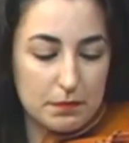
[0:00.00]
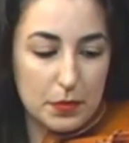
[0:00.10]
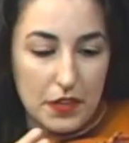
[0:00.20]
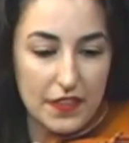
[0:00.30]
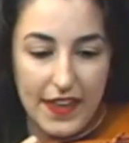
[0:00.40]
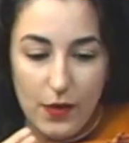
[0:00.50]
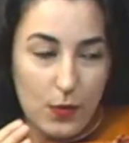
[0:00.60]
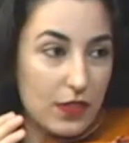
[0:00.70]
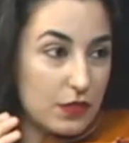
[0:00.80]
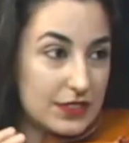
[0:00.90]
put there
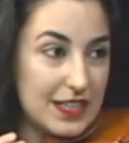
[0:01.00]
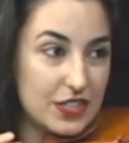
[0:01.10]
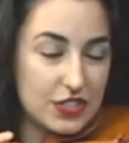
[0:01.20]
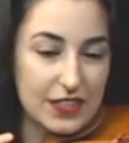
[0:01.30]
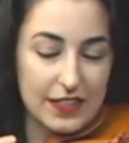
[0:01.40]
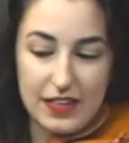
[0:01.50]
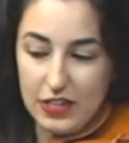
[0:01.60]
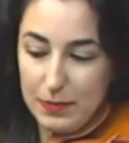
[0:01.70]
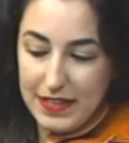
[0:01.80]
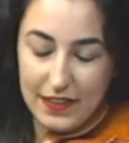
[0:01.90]
with your teacher, and
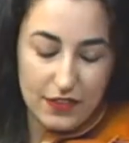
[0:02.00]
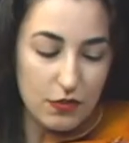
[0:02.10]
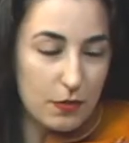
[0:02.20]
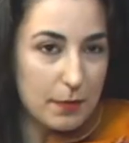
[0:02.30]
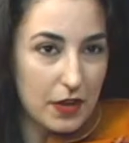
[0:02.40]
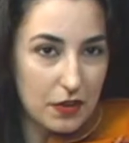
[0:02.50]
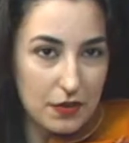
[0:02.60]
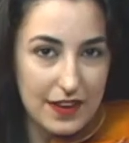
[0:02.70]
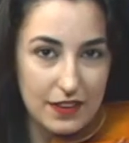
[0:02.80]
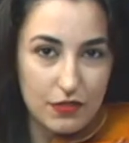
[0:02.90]
you'd be given your bow
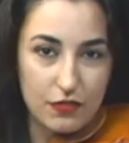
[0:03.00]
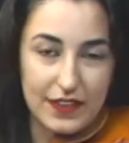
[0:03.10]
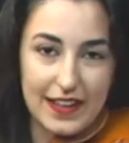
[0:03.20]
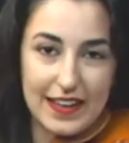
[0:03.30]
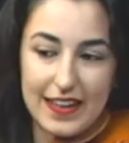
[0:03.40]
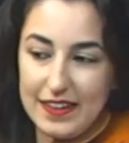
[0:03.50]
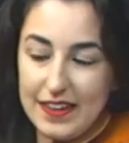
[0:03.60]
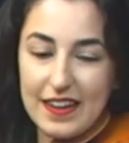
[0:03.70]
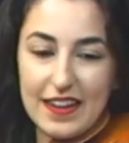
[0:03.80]
and your violin,